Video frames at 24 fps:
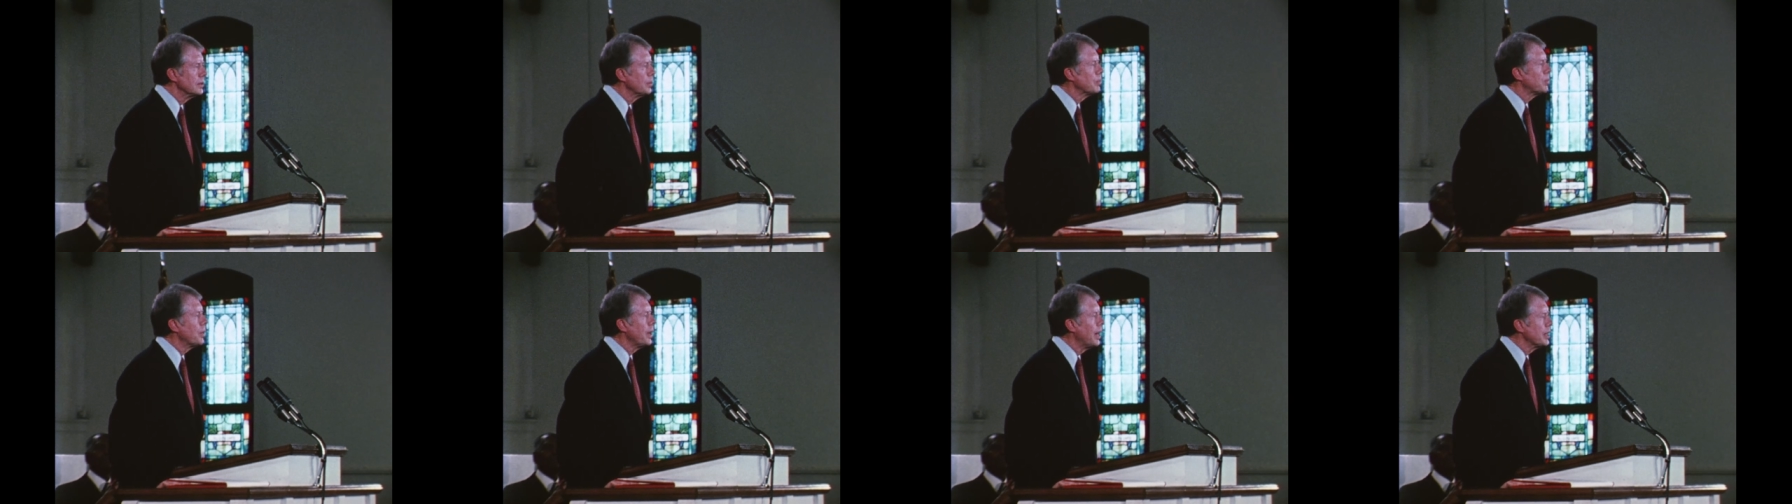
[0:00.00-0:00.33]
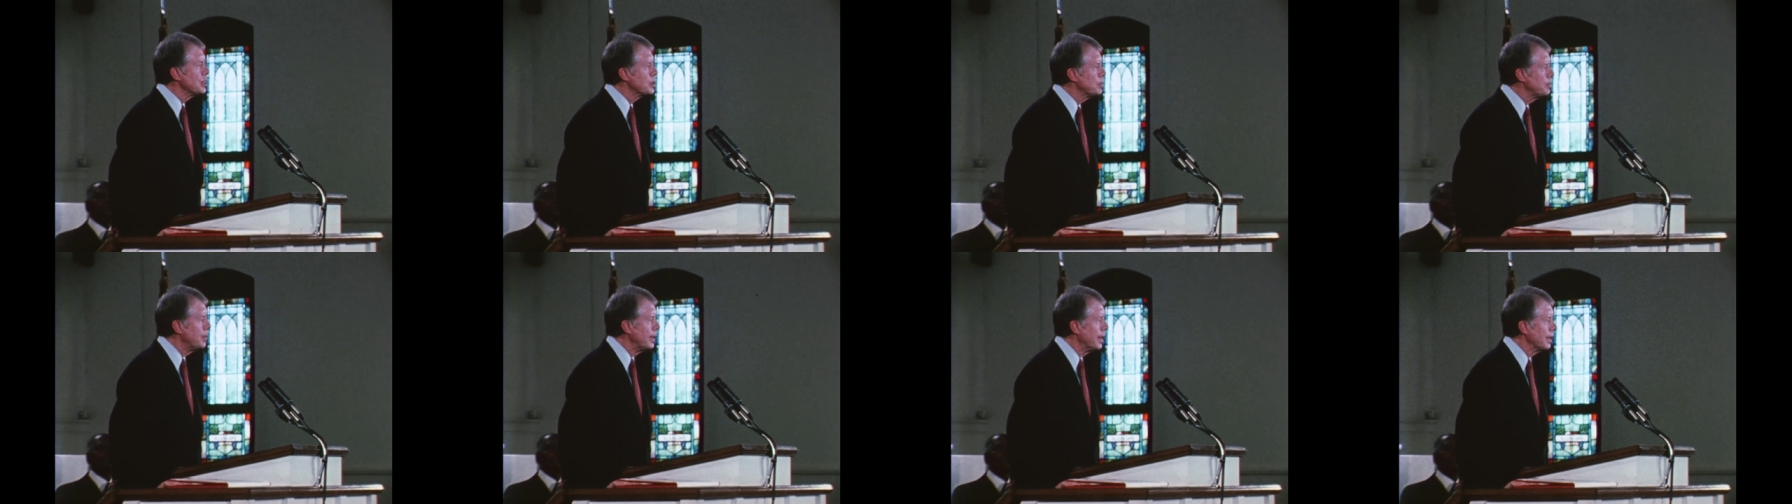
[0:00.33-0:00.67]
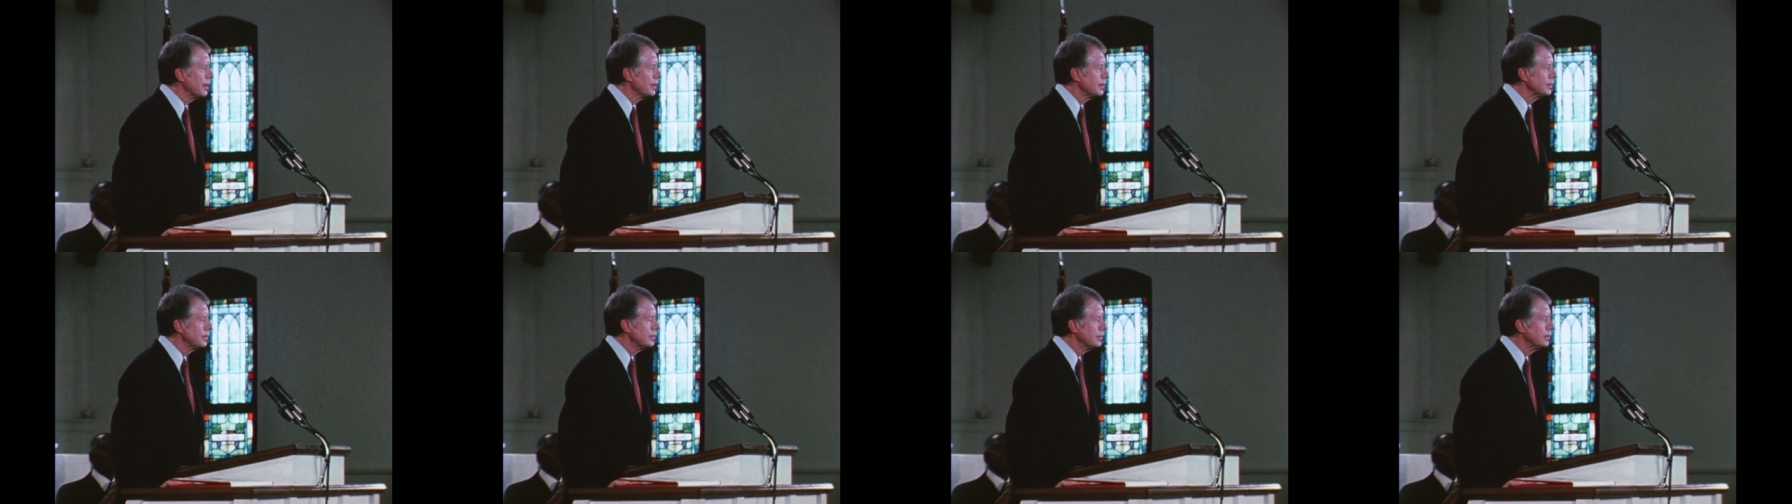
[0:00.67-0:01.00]
the
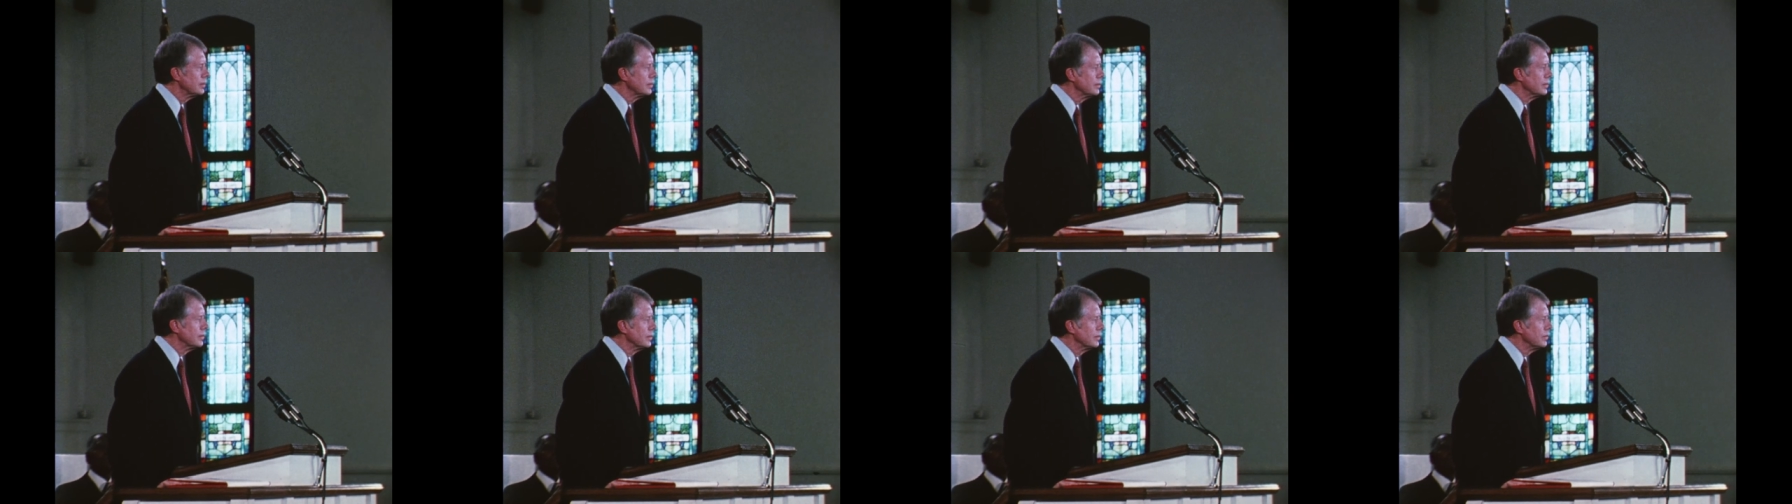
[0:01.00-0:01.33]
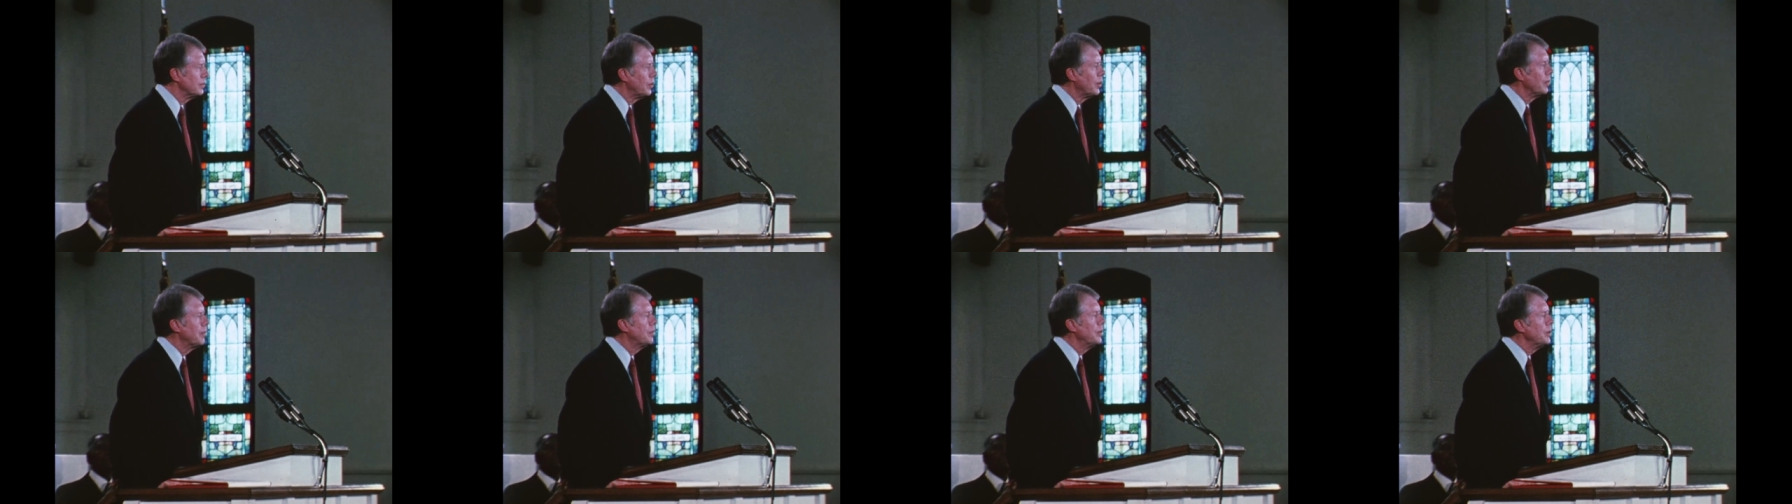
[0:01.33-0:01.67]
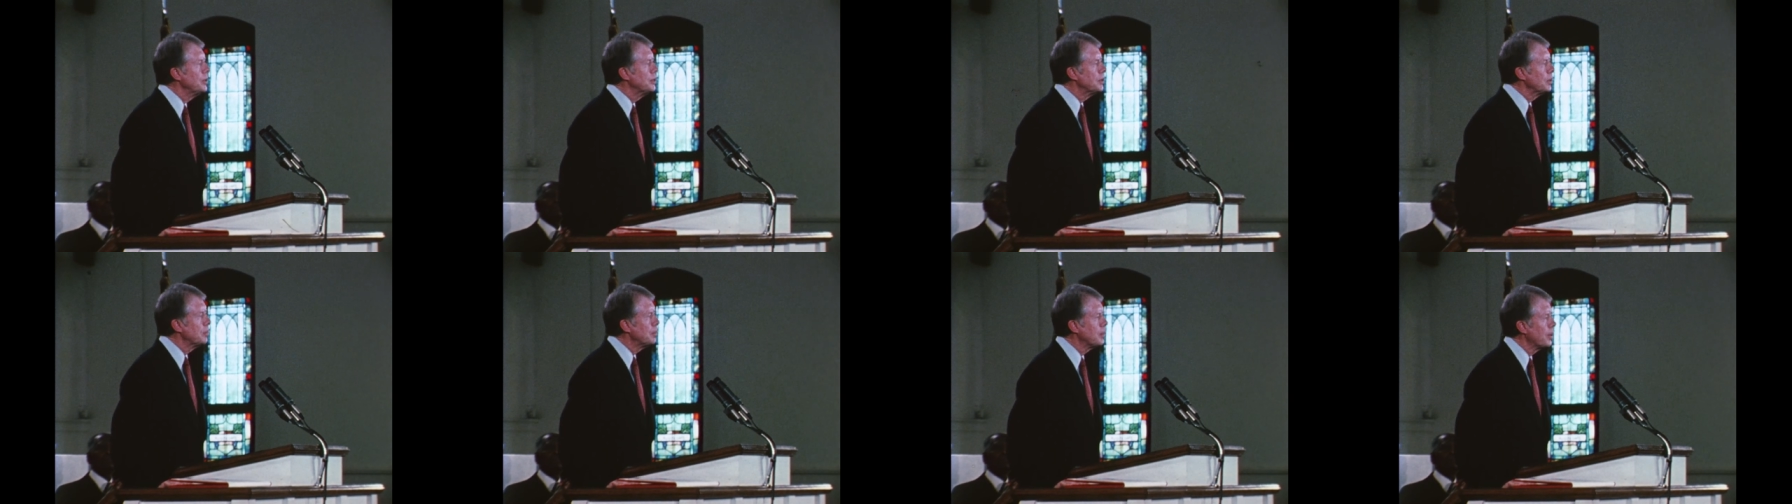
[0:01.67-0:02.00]
prospect for
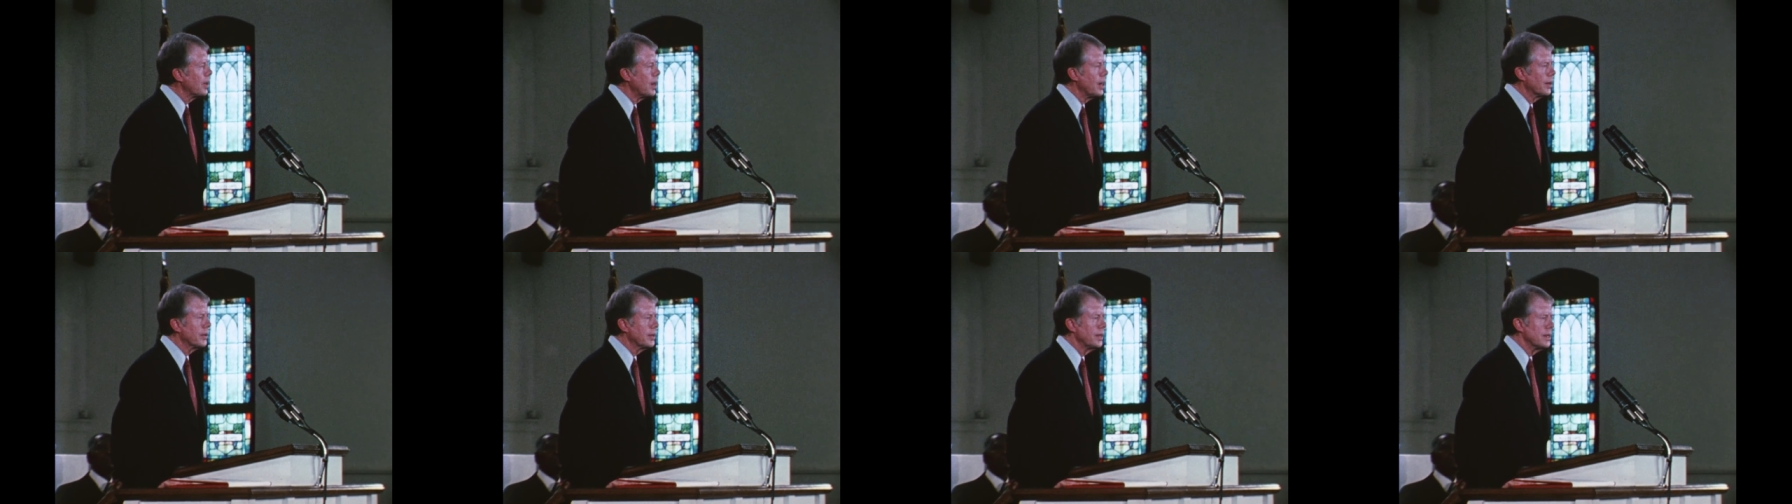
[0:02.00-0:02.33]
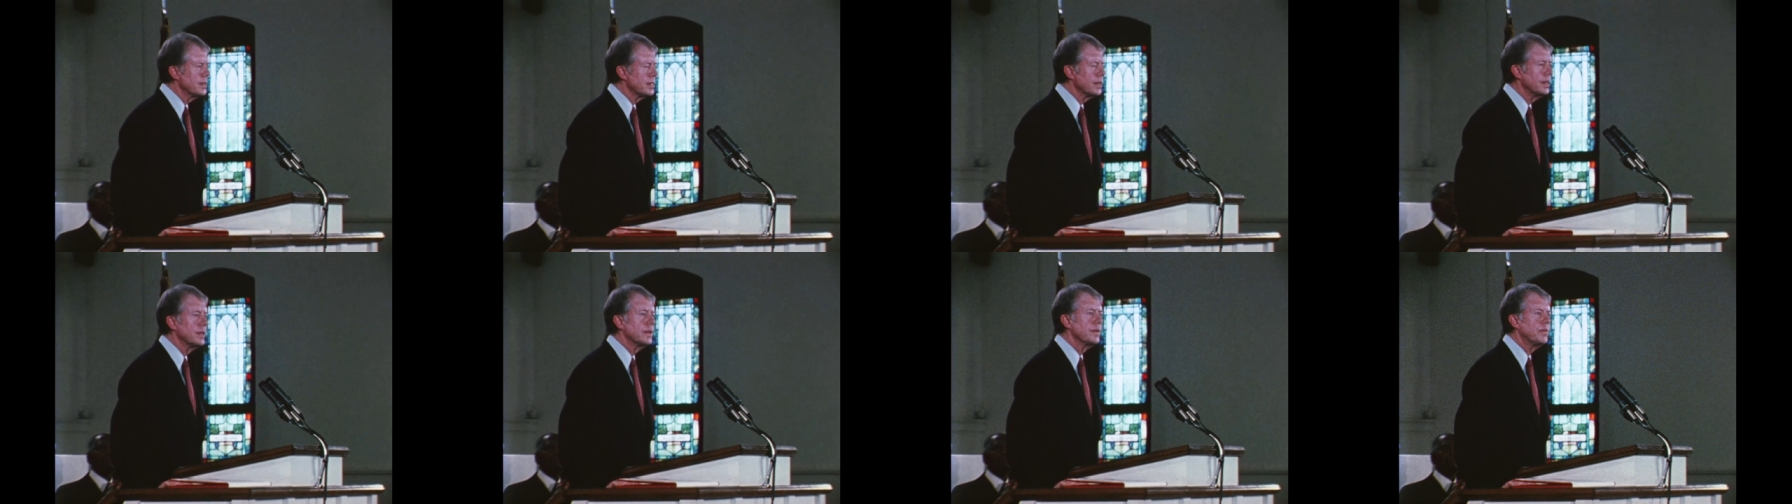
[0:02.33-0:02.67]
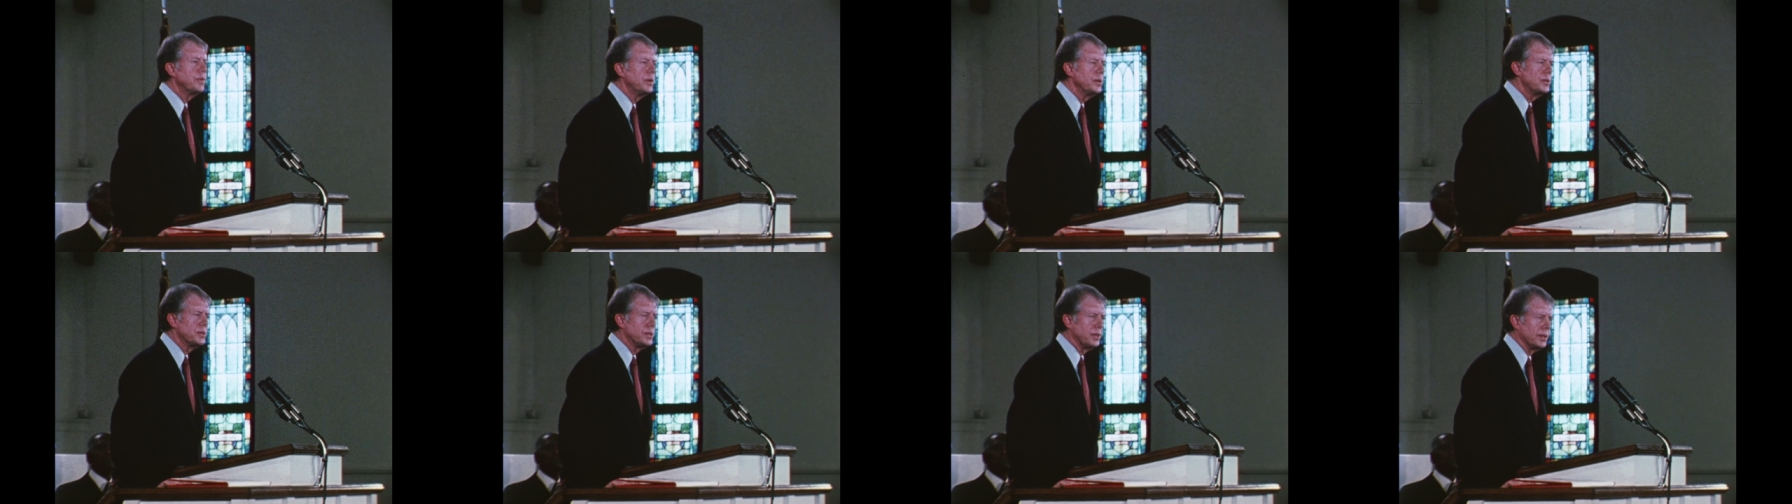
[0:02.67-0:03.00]
future progress in the
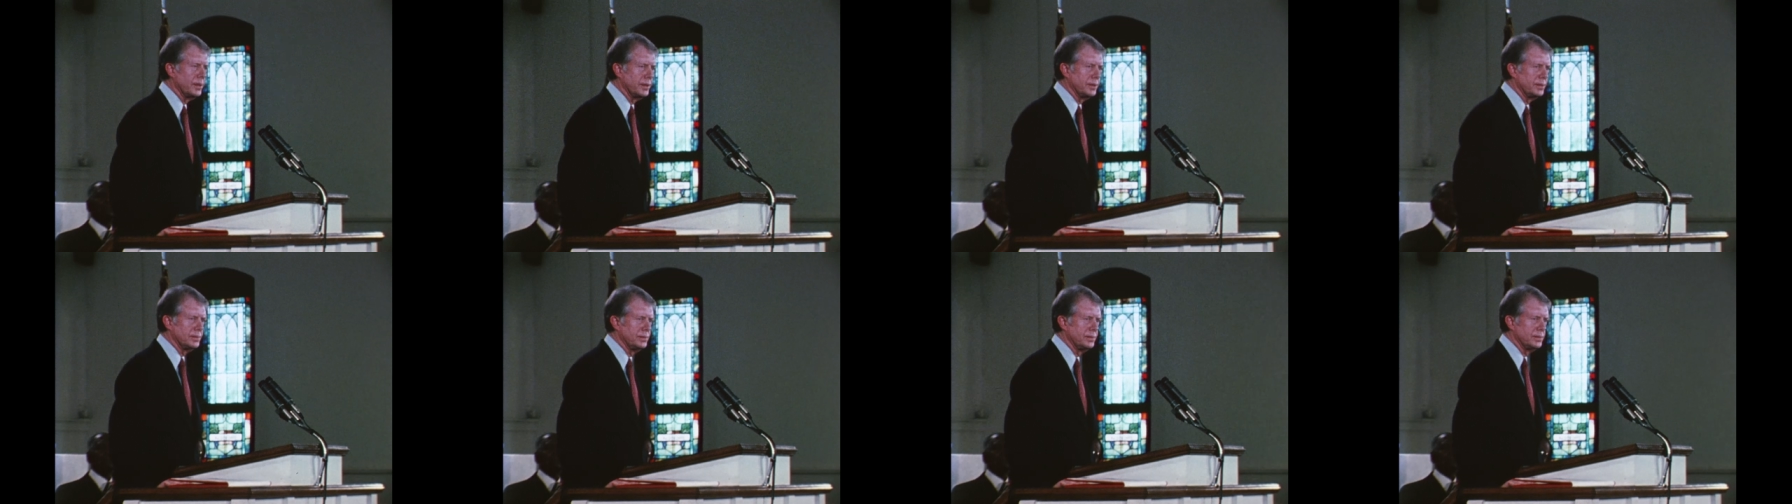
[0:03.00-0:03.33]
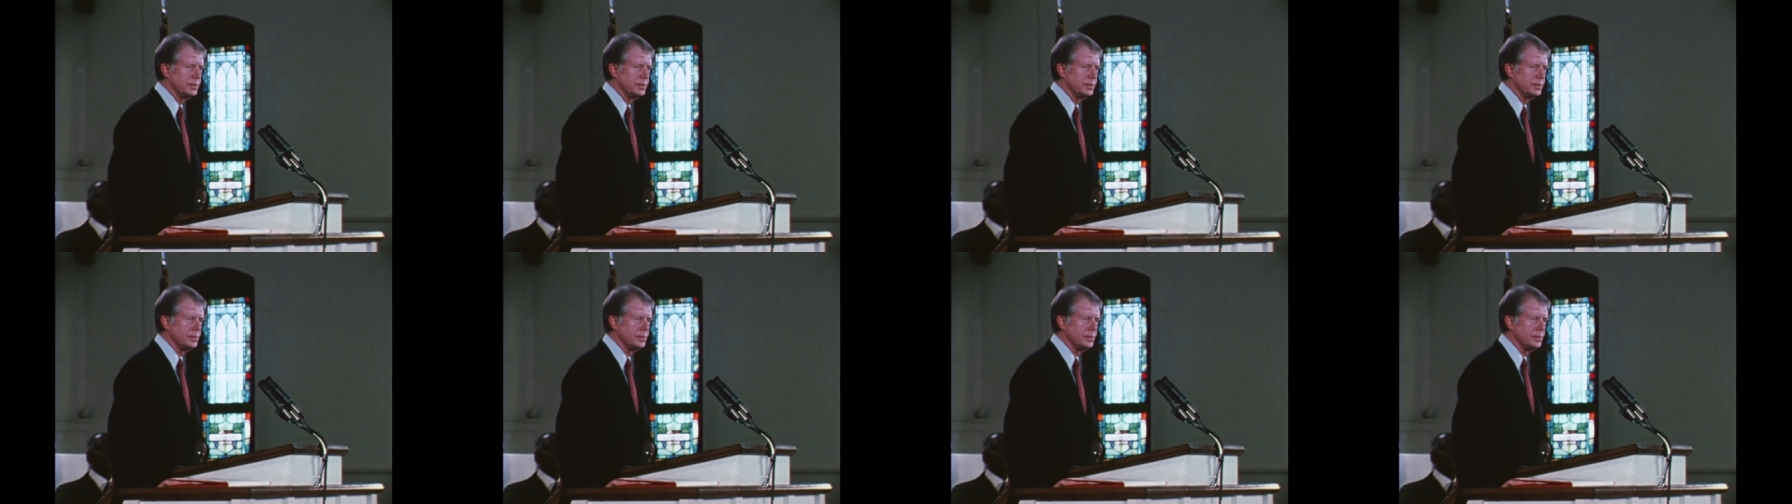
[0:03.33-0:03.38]
future,